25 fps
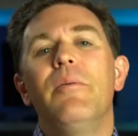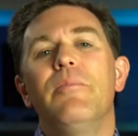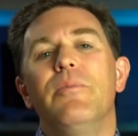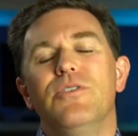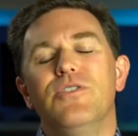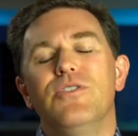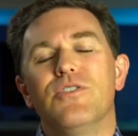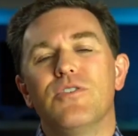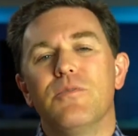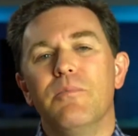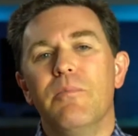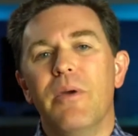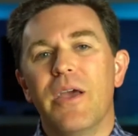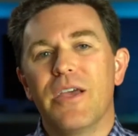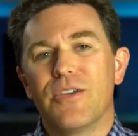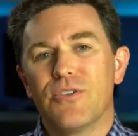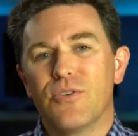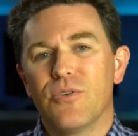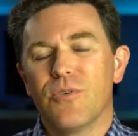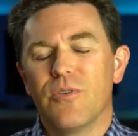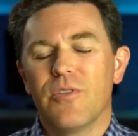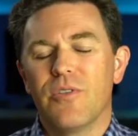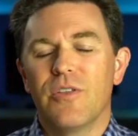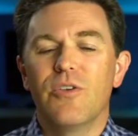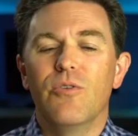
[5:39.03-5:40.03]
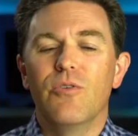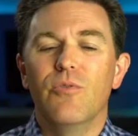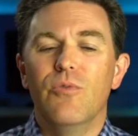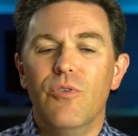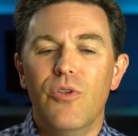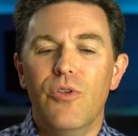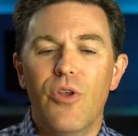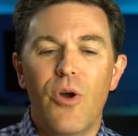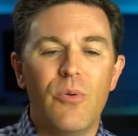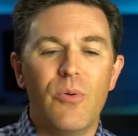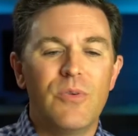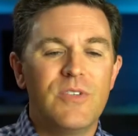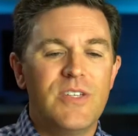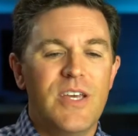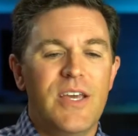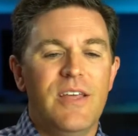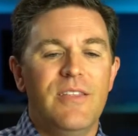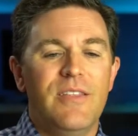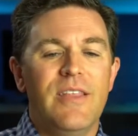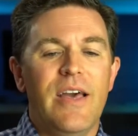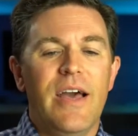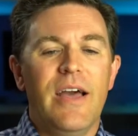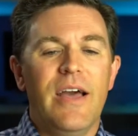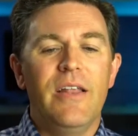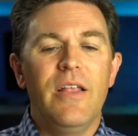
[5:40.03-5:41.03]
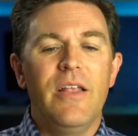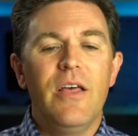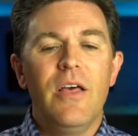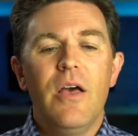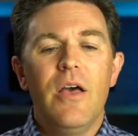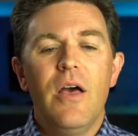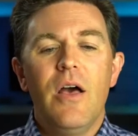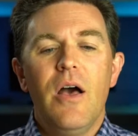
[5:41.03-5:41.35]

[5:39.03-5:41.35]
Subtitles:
But just make sure that you notate that.